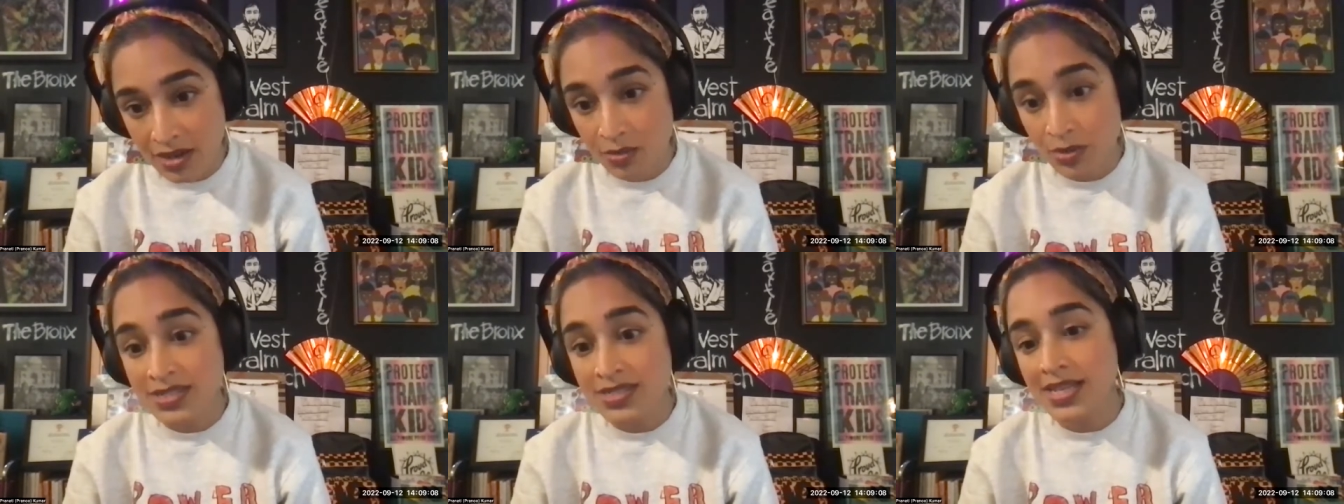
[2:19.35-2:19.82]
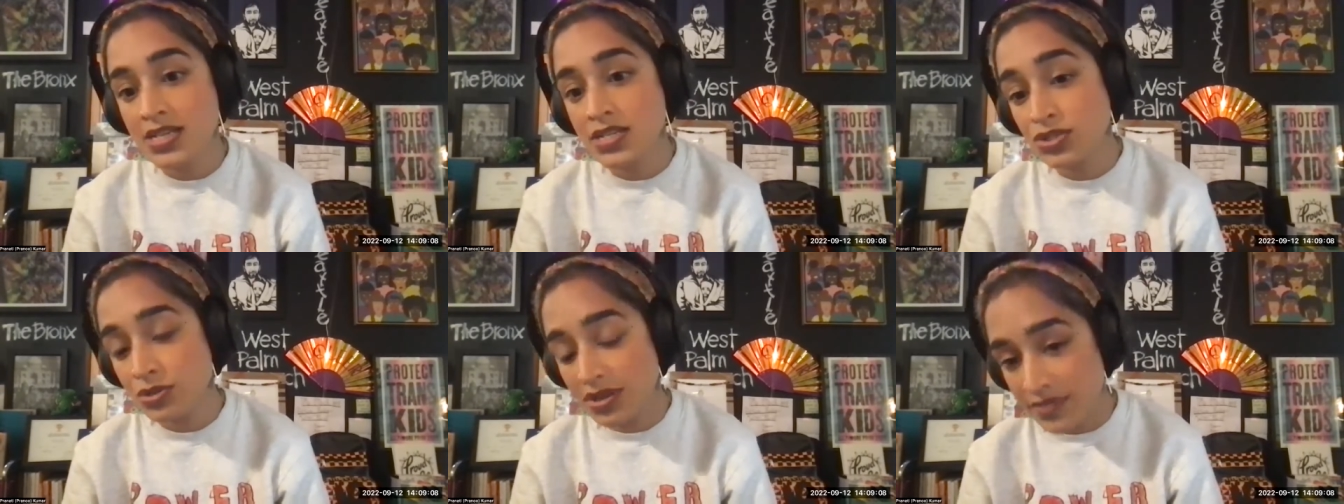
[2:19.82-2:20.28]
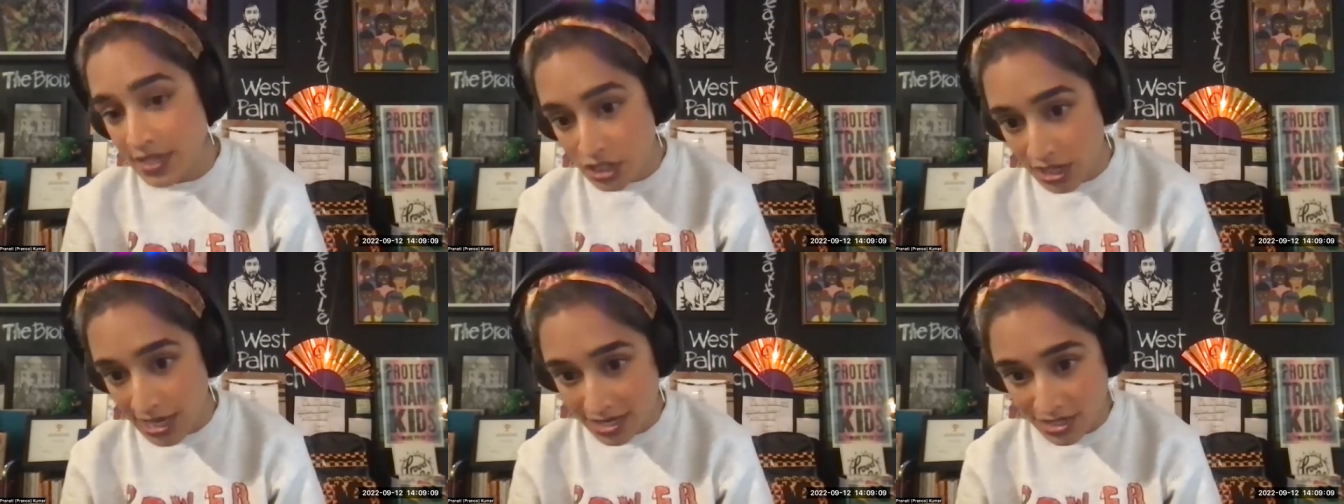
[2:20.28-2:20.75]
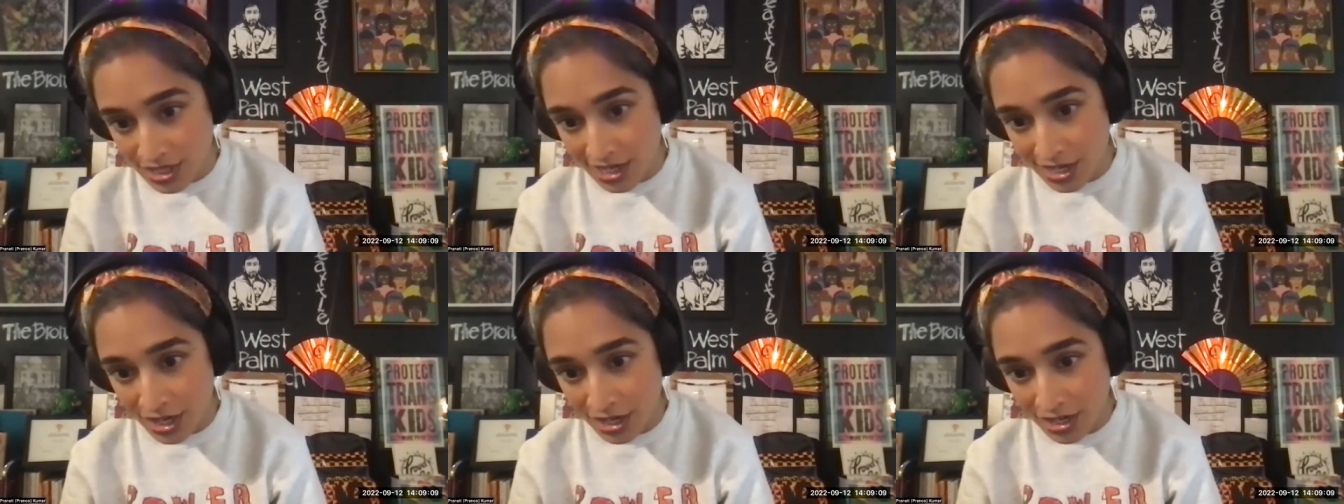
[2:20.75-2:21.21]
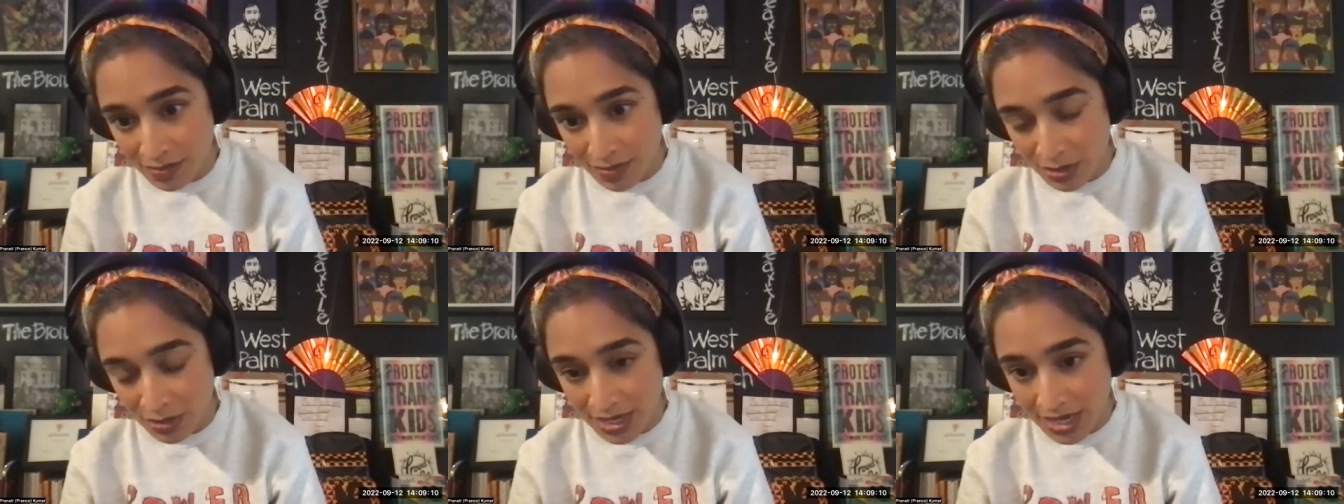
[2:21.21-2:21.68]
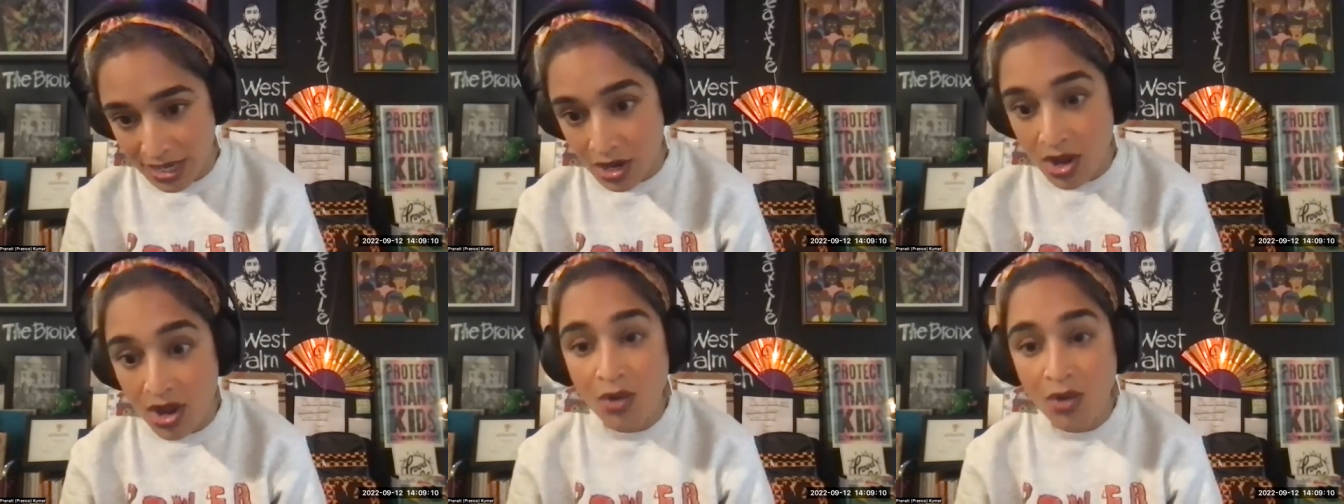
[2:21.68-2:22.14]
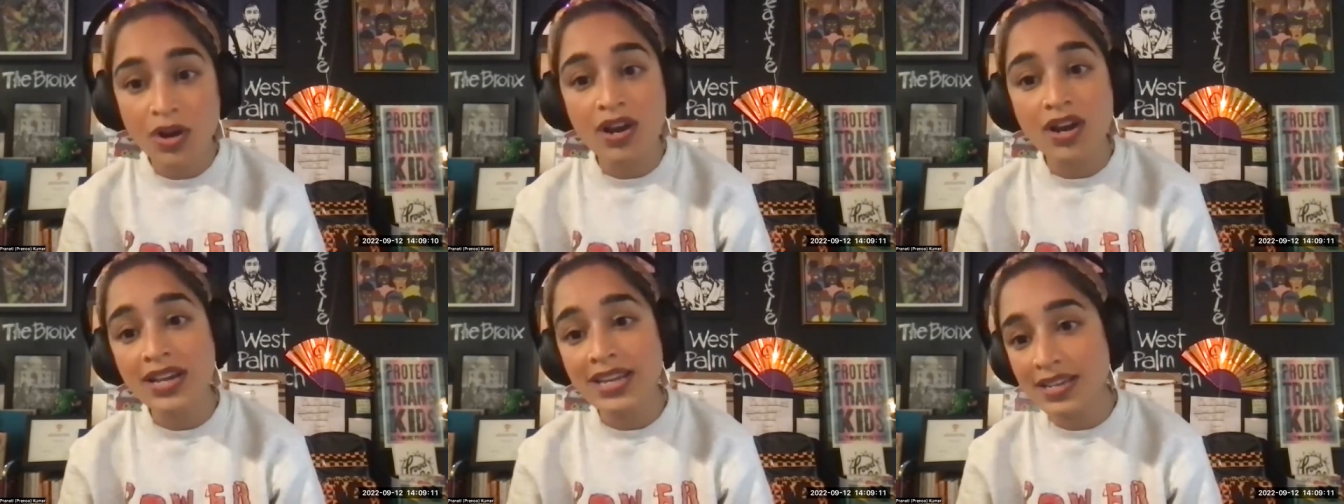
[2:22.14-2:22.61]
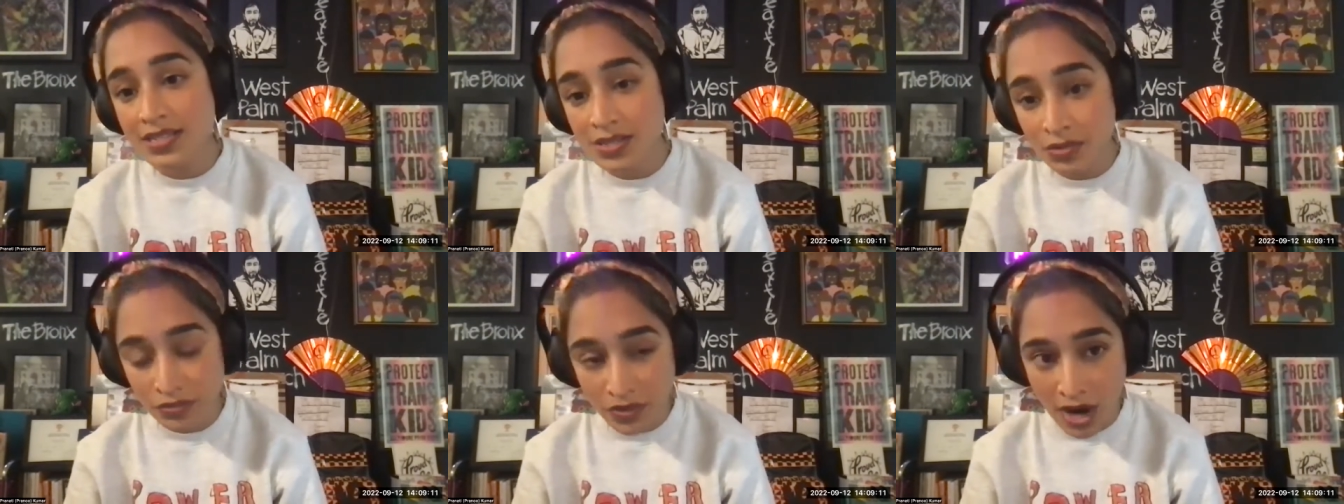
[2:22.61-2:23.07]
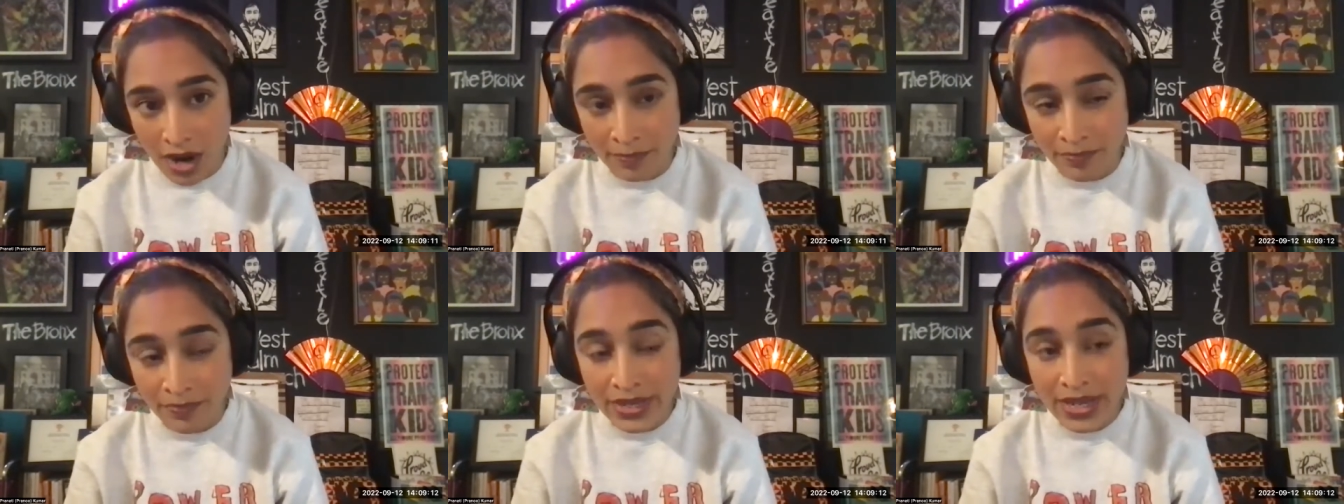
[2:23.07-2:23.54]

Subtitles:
What is the history of education in our community? Where are kids from?